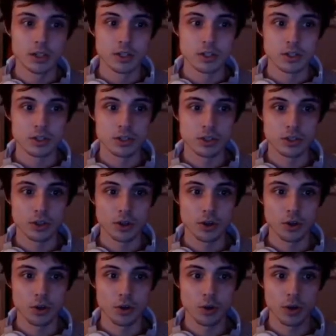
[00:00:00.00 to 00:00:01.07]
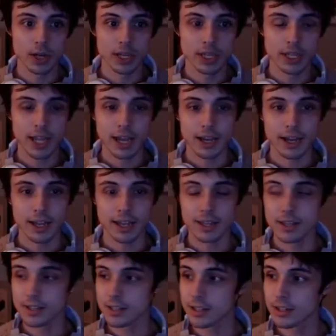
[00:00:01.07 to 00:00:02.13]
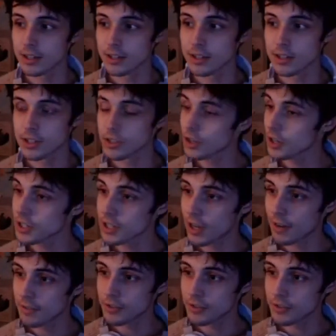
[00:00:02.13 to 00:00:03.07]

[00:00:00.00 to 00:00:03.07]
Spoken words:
So yeah, and to start us off,